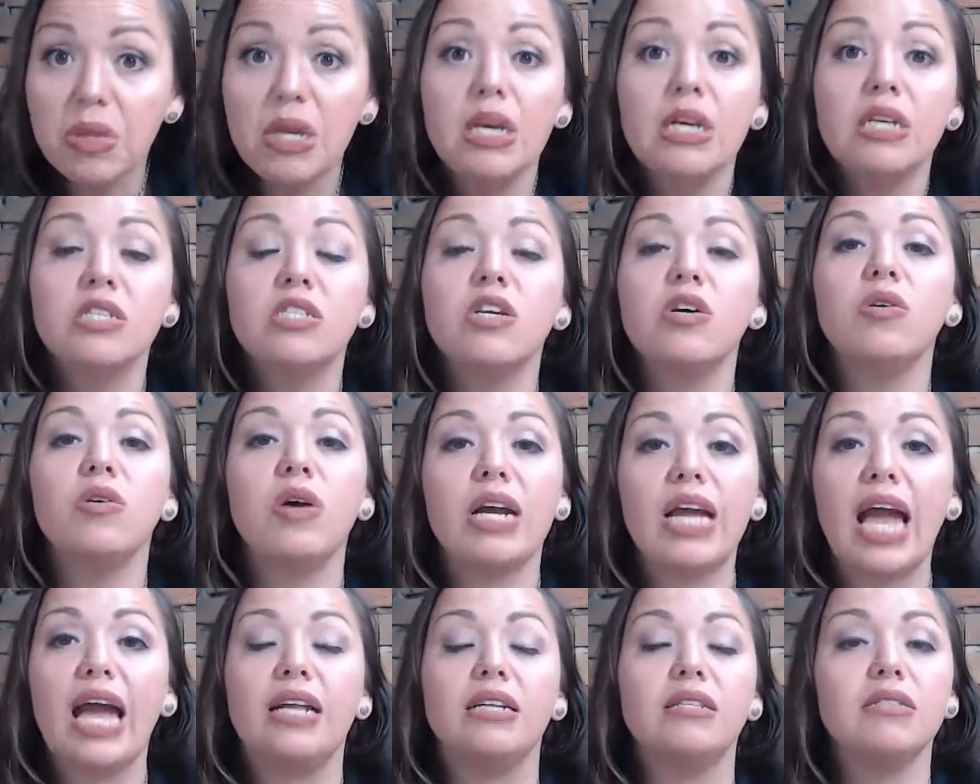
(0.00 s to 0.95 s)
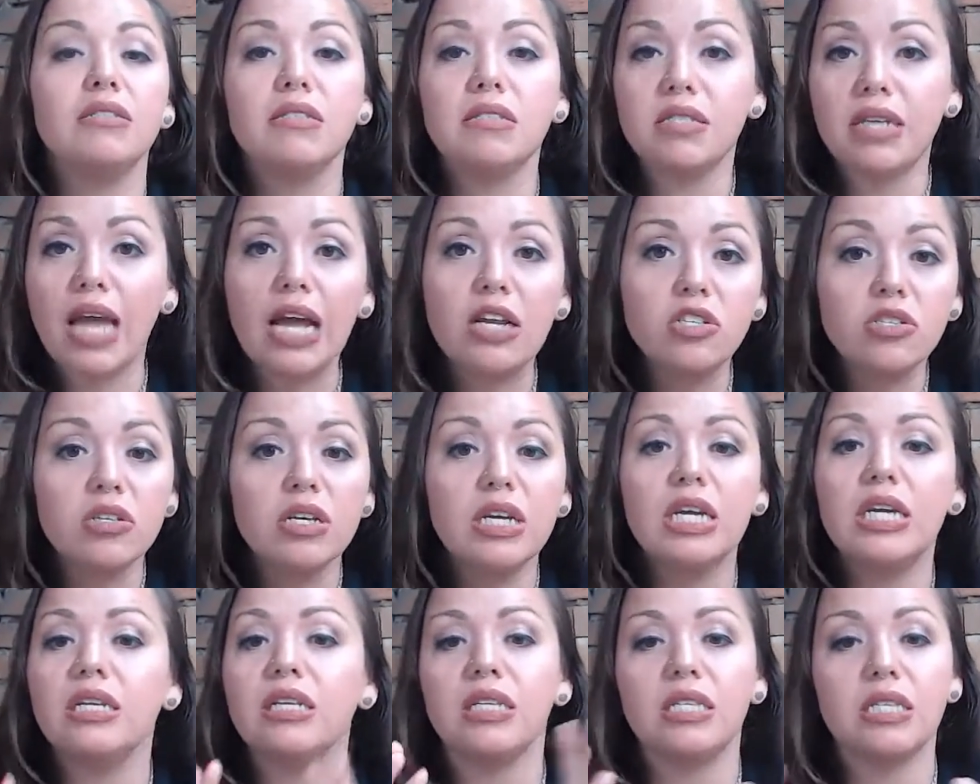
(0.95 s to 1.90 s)
So again,
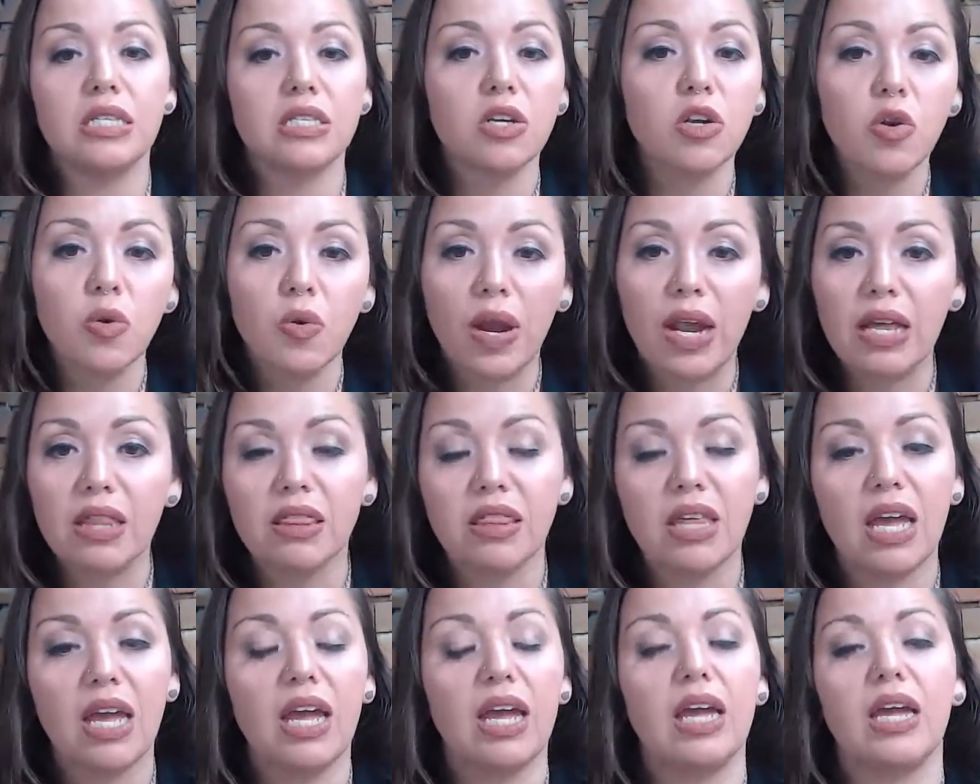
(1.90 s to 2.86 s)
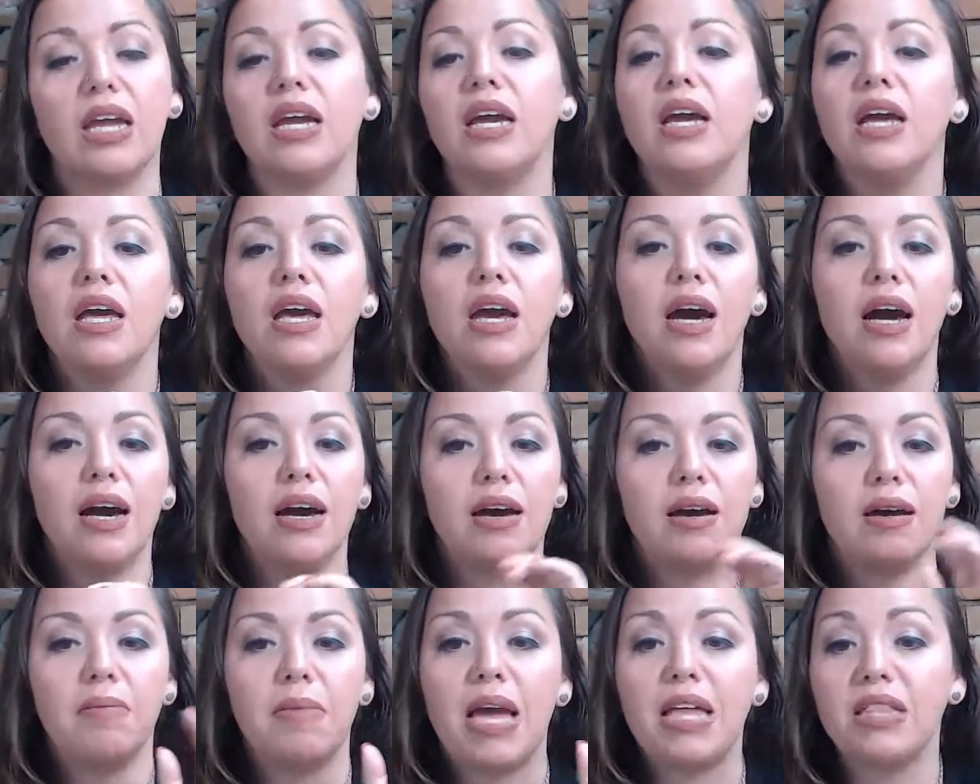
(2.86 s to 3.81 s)
scheduling, this is a great thing.
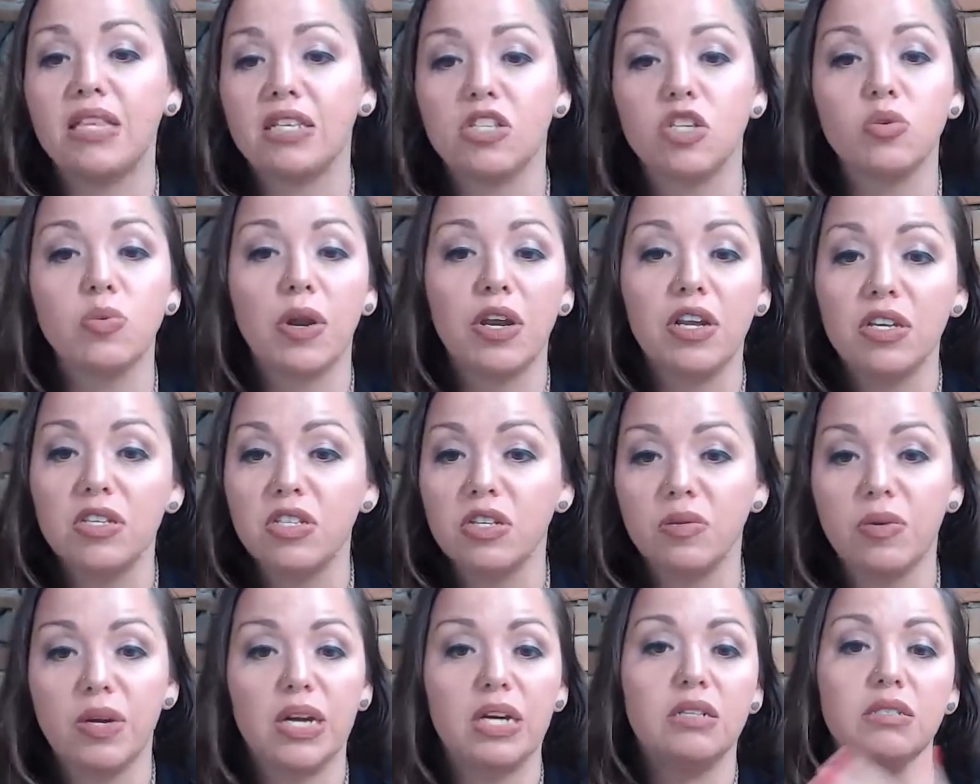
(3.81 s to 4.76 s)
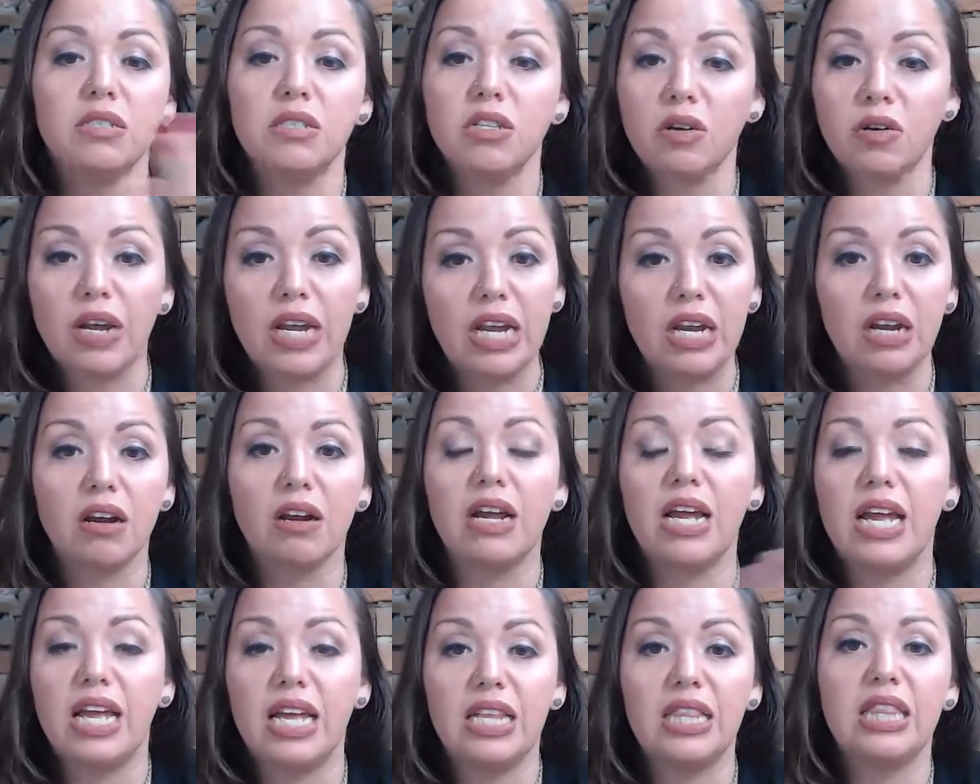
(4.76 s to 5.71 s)
And this is where you do it. You're here
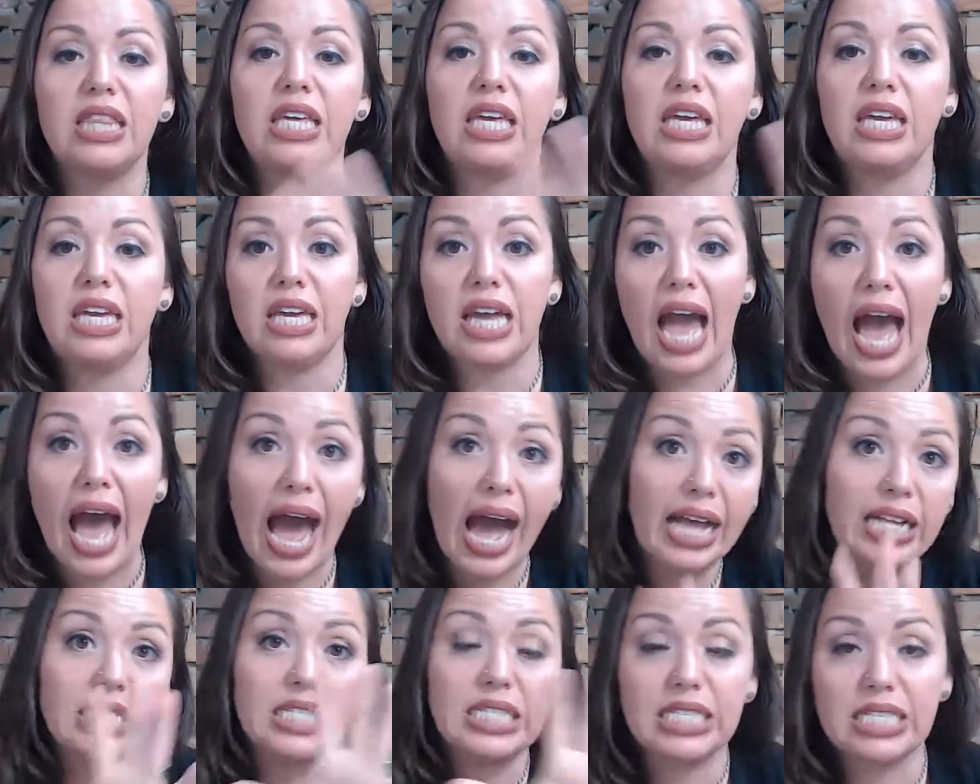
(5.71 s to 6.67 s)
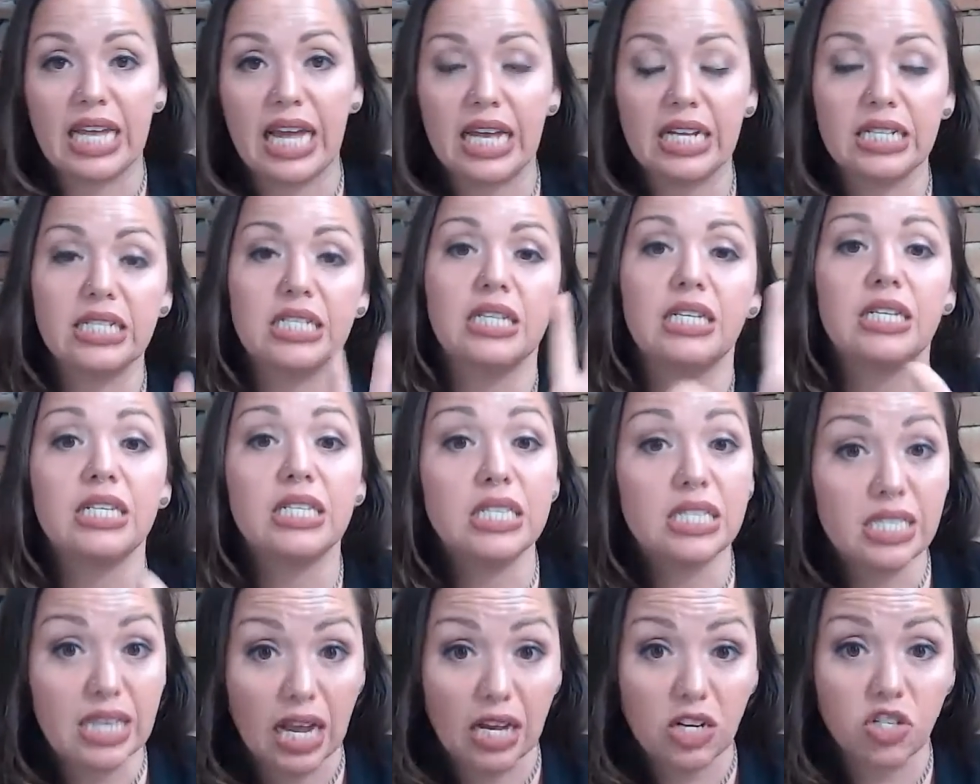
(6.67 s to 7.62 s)
in the ad set
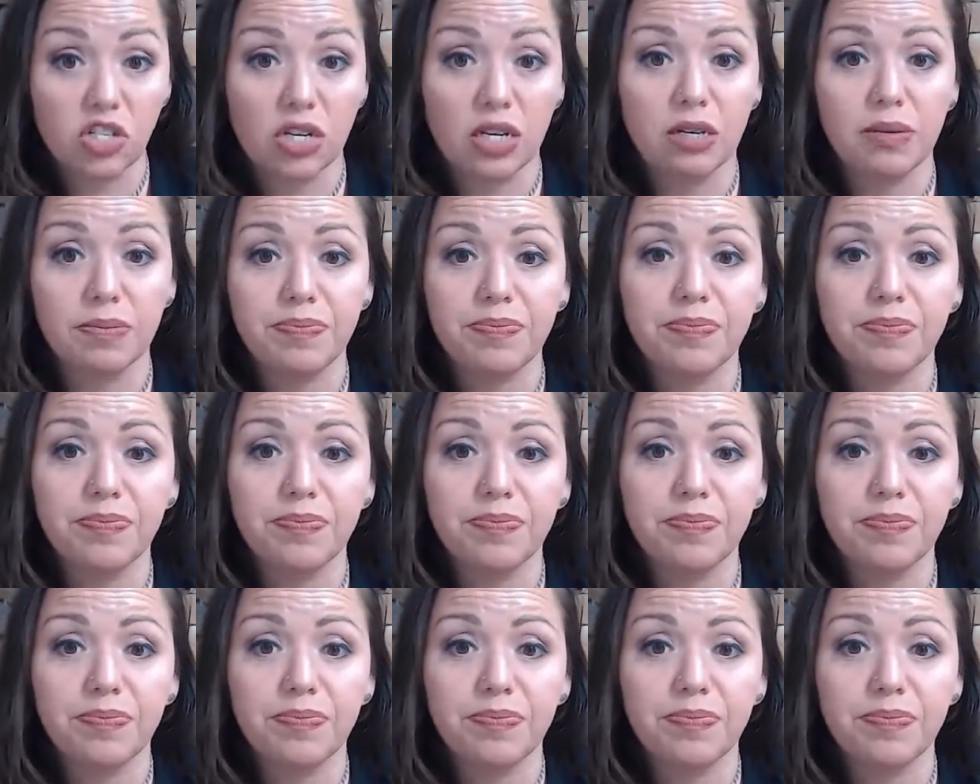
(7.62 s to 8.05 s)
section.